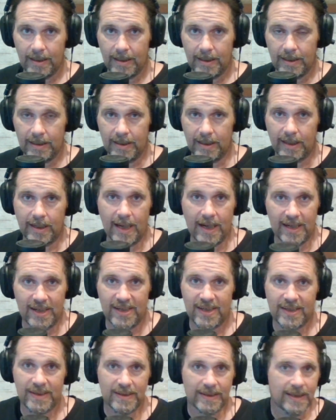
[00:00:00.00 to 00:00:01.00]
you got to
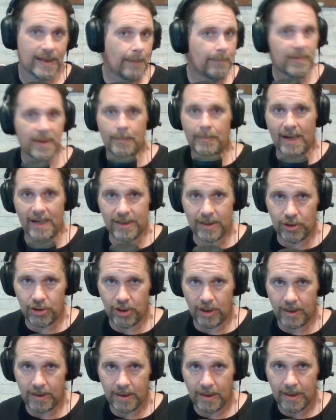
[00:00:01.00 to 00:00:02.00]
skip the
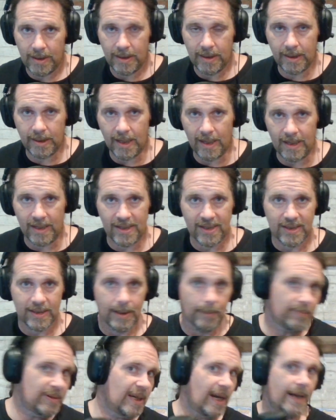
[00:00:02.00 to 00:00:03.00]
messaging. You got to
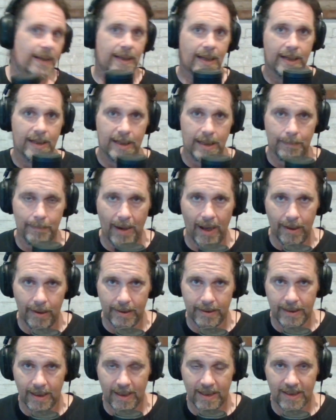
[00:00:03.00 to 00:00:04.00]
skip the identity
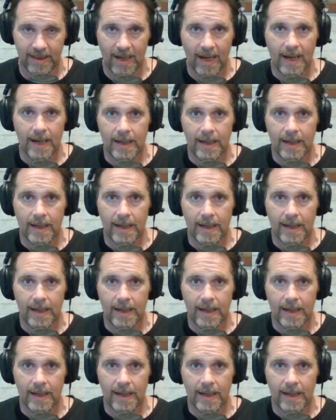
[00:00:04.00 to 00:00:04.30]
politics.